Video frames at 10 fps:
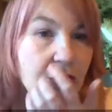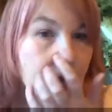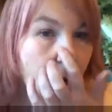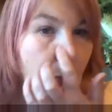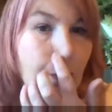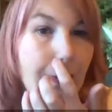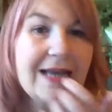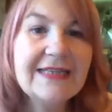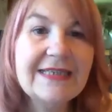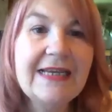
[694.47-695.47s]
to
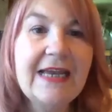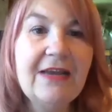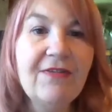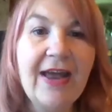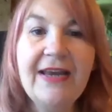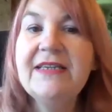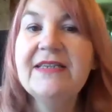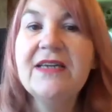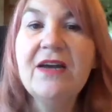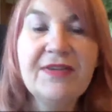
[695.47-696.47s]
always leave any
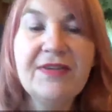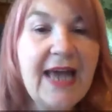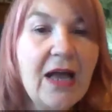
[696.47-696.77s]
service